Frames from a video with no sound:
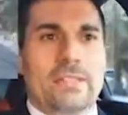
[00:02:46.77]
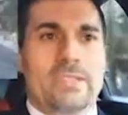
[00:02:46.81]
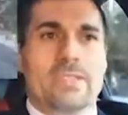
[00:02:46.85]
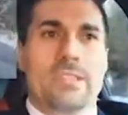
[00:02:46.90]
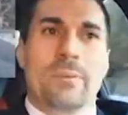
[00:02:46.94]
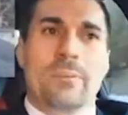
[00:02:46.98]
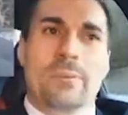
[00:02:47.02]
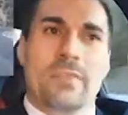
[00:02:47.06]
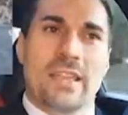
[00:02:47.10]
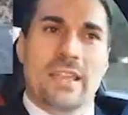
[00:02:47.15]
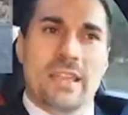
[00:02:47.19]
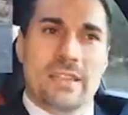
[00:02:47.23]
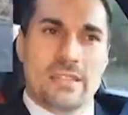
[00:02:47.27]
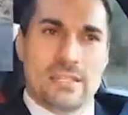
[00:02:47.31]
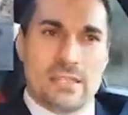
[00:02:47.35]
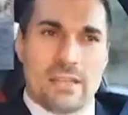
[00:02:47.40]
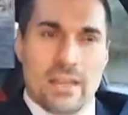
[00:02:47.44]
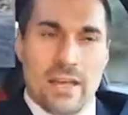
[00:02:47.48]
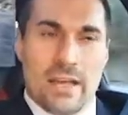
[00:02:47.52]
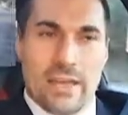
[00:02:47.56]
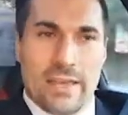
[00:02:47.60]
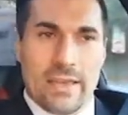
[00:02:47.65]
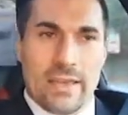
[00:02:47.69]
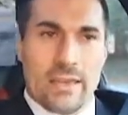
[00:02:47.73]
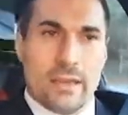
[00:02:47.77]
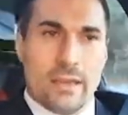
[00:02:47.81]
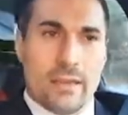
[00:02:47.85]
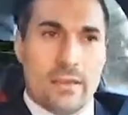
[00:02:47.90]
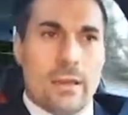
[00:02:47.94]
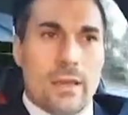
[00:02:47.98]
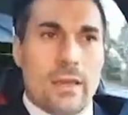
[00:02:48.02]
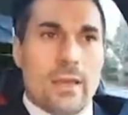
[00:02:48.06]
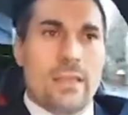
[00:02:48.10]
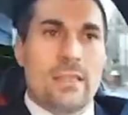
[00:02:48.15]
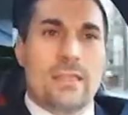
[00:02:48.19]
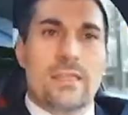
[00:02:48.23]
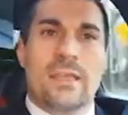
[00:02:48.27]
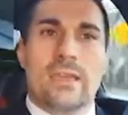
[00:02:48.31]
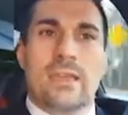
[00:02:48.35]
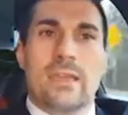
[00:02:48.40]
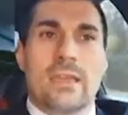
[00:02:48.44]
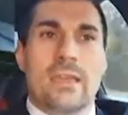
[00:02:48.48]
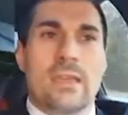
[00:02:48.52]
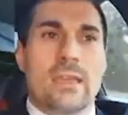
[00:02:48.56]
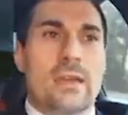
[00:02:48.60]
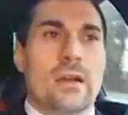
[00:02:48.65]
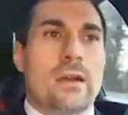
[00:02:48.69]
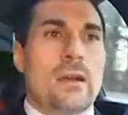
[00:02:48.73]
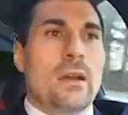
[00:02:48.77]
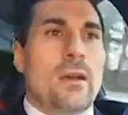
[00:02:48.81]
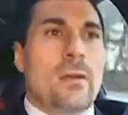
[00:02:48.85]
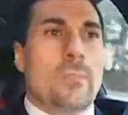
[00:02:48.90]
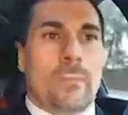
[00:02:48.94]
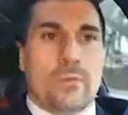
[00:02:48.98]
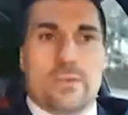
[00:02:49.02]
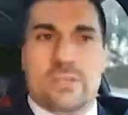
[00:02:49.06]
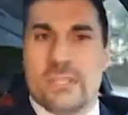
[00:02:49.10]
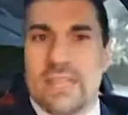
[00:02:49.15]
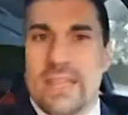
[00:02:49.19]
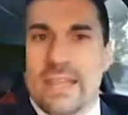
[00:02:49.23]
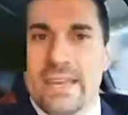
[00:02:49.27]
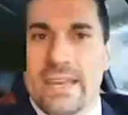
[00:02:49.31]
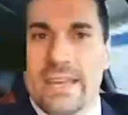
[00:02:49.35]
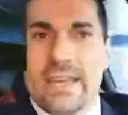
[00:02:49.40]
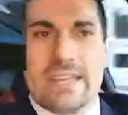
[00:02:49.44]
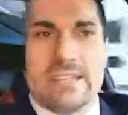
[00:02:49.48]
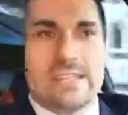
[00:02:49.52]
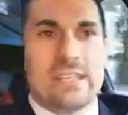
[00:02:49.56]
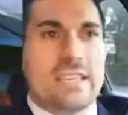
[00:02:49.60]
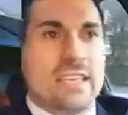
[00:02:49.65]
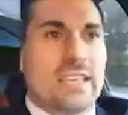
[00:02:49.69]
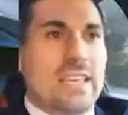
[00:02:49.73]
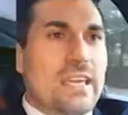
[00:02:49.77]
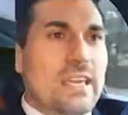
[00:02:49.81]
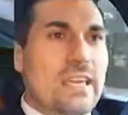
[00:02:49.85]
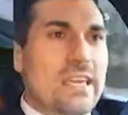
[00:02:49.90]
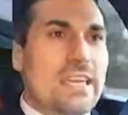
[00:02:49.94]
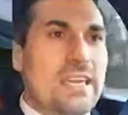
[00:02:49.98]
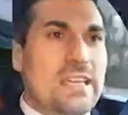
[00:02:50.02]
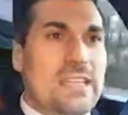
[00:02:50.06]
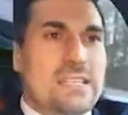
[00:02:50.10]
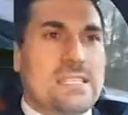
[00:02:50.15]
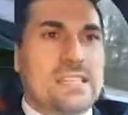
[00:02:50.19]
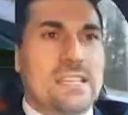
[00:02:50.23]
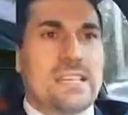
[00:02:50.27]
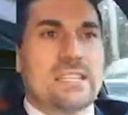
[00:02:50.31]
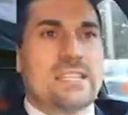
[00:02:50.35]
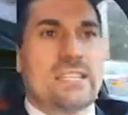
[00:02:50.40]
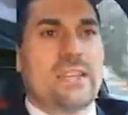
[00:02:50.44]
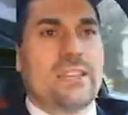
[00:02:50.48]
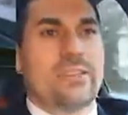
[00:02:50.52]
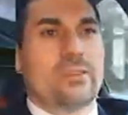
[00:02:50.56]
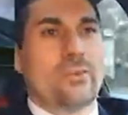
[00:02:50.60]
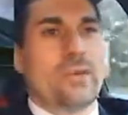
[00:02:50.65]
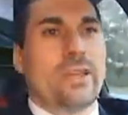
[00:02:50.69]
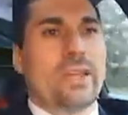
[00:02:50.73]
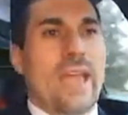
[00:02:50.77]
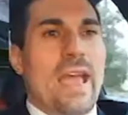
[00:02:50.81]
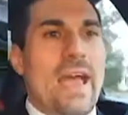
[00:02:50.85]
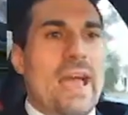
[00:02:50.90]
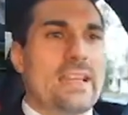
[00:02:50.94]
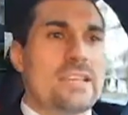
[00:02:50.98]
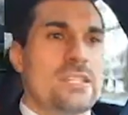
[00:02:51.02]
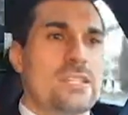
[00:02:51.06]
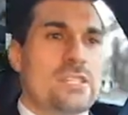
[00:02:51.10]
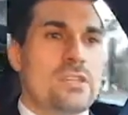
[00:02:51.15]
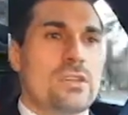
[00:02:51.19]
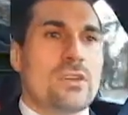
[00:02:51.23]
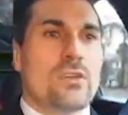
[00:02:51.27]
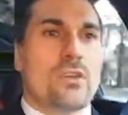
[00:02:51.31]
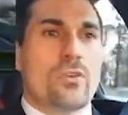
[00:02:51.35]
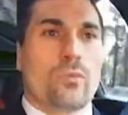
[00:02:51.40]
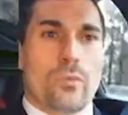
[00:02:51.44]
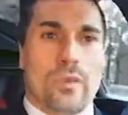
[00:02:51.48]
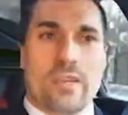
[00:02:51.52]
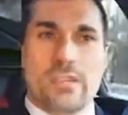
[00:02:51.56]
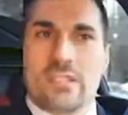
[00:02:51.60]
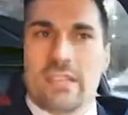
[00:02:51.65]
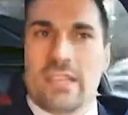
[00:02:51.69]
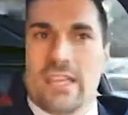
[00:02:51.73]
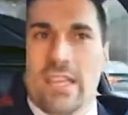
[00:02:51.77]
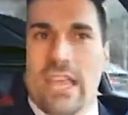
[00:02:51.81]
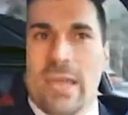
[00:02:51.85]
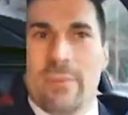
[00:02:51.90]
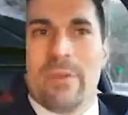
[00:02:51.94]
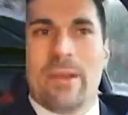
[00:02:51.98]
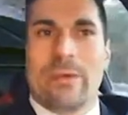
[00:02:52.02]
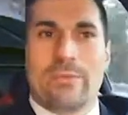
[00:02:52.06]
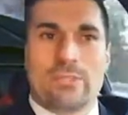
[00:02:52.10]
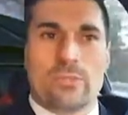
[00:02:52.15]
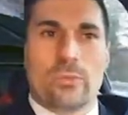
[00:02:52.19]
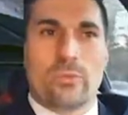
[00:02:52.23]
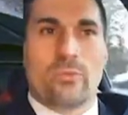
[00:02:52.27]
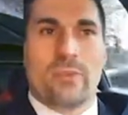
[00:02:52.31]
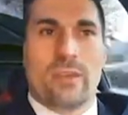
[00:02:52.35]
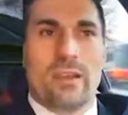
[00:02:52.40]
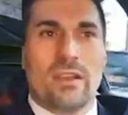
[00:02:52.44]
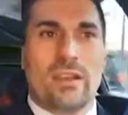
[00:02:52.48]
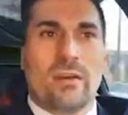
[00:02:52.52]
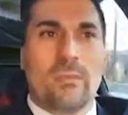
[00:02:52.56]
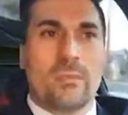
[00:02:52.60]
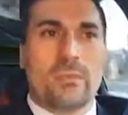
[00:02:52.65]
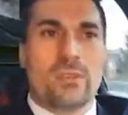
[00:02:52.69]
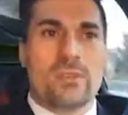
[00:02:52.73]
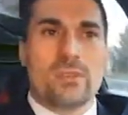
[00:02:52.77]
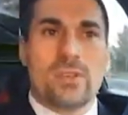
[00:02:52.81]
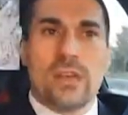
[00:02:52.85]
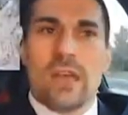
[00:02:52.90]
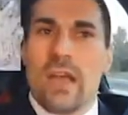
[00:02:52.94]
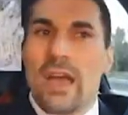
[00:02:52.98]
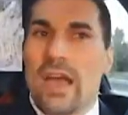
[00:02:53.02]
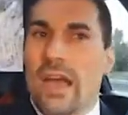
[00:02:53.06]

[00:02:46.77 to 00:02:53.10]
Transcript: Some things like the Mercedes E63S recently came out with some great numbers,